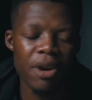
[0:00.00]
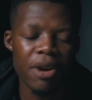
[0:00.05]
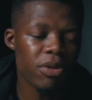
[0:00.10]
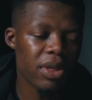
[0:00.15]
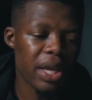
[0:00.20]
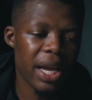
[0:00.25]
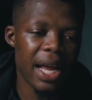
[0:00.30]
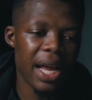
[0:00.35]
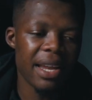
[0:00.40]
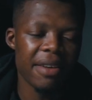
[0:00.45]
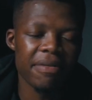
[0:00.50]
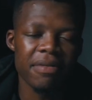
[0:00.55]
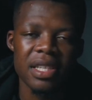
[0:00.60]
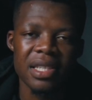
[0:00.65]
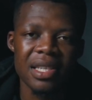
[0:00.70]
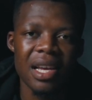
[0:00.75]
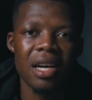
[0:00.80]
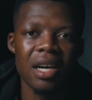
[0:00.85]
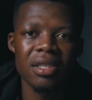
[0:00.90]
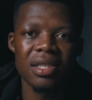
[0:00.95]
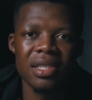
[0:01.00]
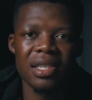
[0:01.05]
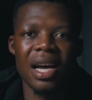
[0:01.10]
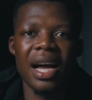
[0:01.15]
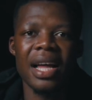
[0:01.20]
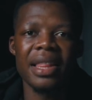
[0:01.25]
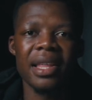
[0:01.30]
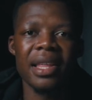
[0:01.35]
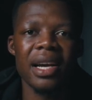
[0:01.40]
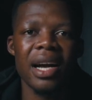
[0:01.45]
think I left this out.
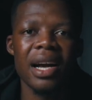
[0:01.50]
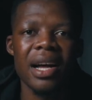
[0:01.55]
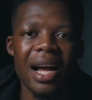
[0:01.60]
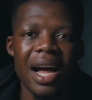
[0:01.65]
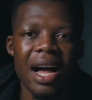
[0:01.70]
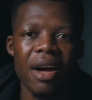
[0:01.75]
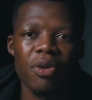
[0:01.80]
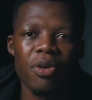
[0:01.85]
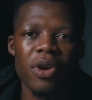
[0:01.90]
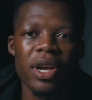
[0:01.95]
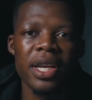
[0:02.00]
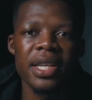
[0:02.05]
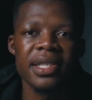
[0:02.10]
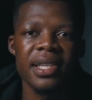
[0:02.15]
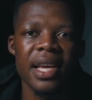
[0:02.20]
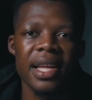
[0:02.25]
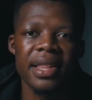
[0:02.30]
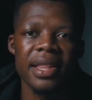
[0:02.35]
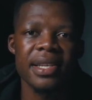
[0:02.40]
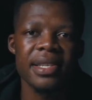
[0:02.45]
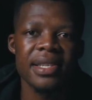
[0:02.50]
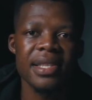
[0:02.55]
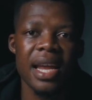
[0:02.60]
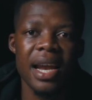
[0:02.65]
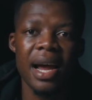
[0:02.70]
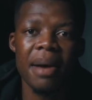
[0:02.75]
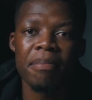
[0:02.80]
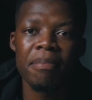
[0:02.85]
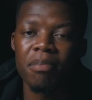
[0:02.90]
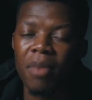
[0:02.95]
I think I already said this, that
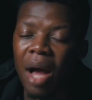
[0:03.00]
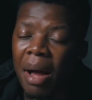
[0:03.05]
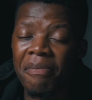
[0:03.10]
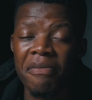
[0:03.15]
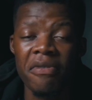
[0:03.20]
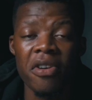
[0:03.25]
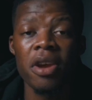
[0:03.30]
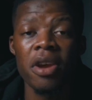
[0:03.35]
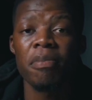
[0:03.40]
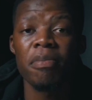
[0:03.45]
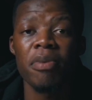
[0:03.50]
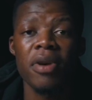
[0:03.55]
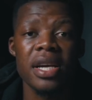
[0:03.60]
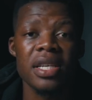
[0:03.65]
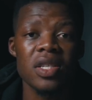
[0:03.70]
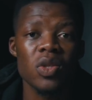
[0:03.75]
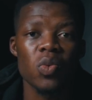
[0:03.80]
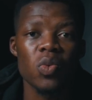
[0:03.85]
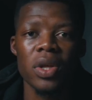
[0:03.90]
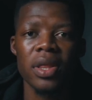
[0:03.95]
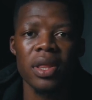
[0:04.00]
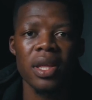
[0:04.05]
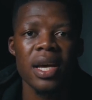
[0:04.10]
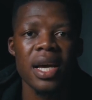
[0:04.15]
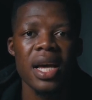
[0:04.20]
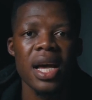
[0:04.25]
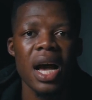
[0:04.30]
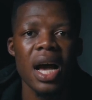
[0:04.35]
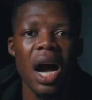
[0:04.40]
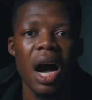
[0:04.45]
I'm very impressed with
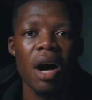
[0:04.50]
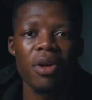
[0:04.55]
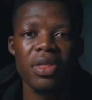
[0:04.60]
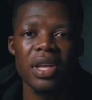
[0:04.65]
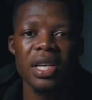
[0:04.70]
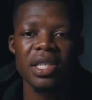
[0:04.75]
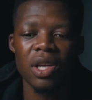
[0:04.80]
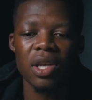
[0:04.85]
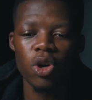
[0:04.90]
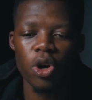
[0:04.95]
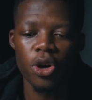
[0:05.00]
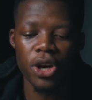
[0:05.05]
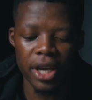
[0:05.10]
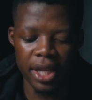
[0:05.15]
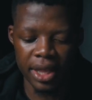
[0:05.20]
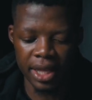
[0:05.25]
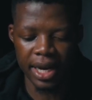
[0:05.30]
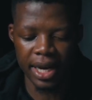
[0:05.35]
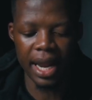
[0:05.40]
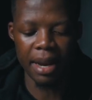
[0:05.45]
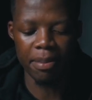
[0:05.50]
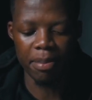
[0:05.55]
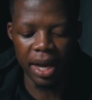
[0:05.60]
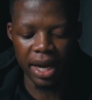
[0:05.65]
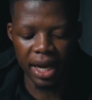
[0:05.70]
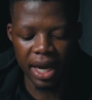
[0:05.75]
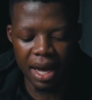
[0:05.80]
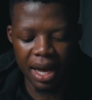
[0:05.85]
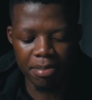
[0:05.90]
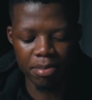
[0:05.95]
how things are going in the
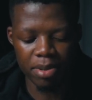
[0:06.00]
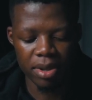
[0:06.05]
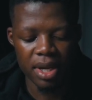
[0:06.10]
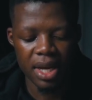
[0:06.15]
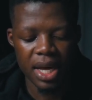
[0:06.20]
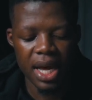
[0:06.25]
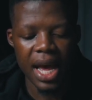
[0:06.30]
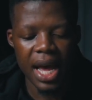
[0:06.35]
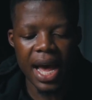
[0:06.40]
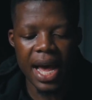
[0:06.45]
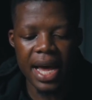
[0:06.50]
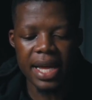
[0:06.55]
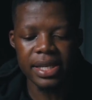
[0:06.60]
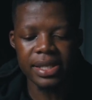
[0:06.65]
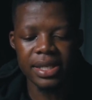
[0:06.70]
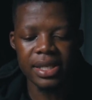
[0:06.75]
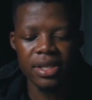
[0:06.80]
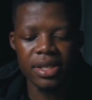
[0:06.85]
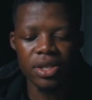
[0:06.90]
Nedbank Cup. And,